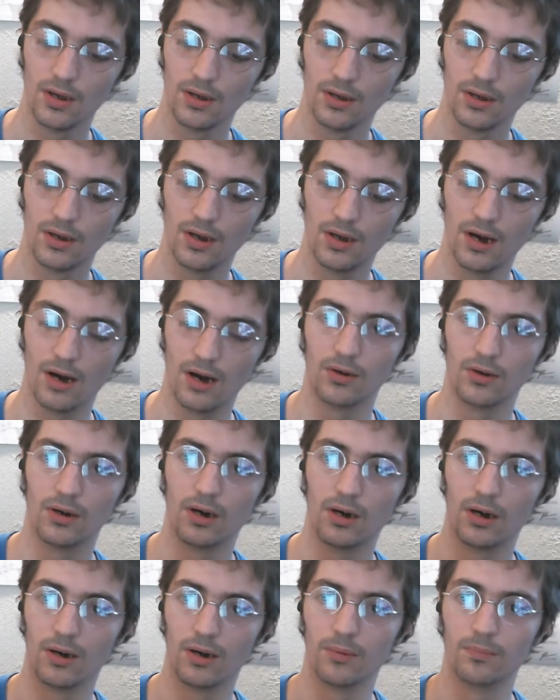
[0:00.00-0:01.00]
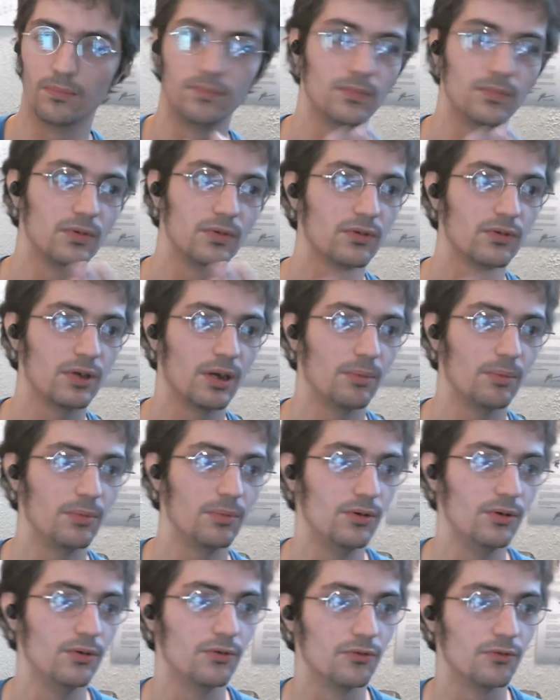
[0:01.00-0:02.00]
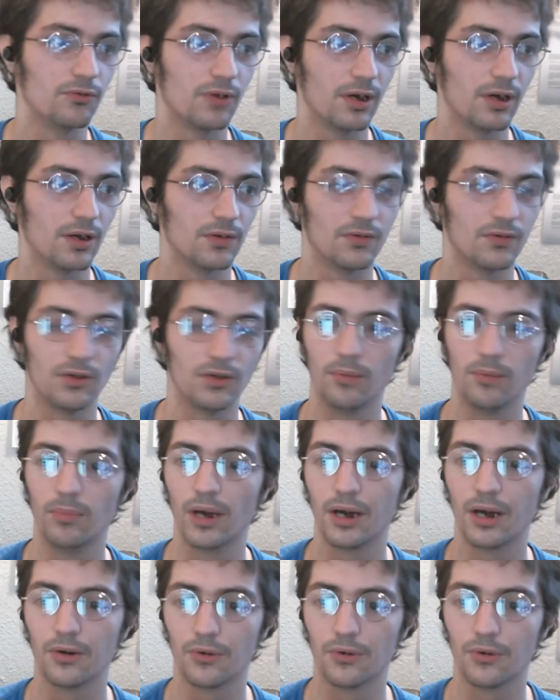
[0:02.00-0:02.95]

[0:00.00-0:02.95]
Now, can be used as a battery